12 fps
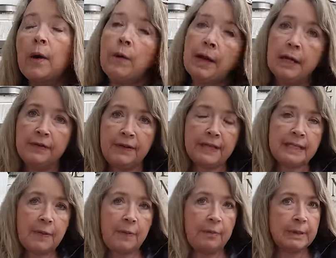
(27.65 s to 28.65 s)
I wanted to fess
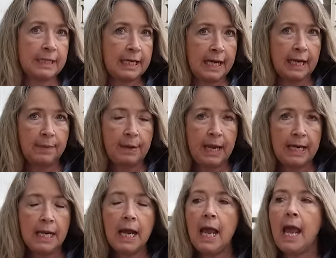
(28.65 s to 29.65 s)
up a mistake I
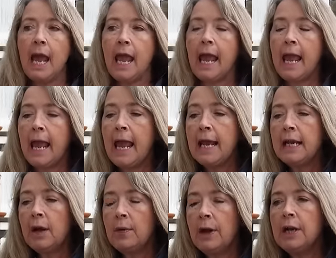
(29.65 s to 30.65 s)
made. And
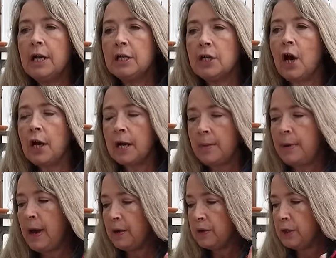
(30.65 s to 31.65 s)
I wanted to talk
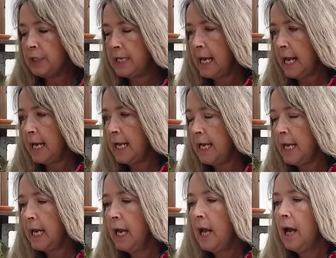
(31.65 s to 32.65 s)
about today
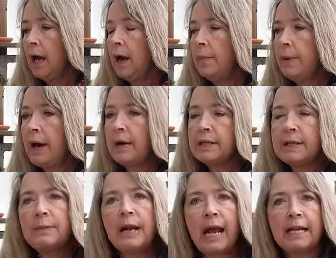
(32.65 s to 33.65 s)
about
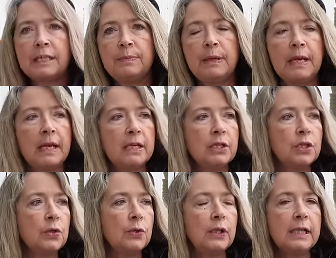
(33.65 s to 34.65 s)
someone asked me
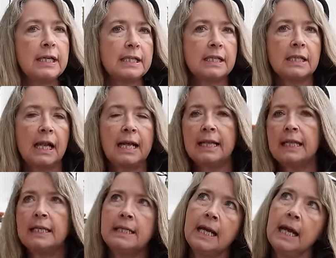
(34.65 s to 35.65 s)
to list like
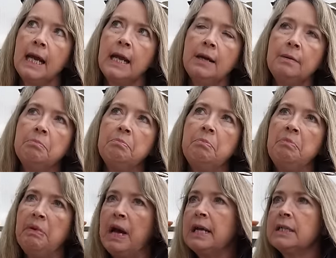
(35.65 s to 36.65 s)
the 10
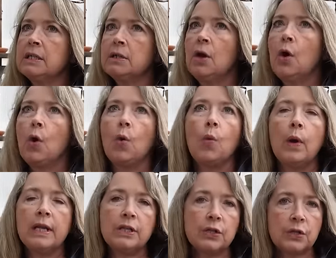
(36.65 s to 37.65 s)
best
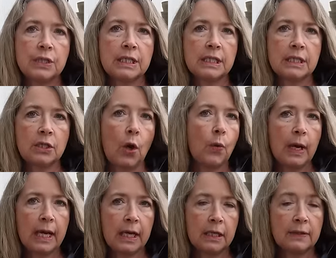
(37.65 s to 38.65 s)
winter
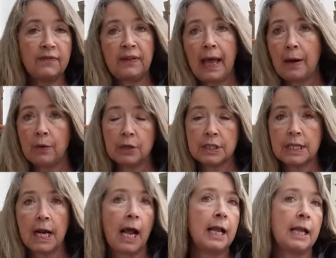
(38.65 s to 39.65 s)
sowing flowers
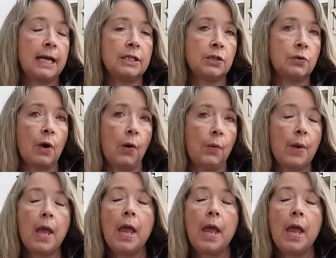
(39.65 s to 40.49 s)
that I like to grow.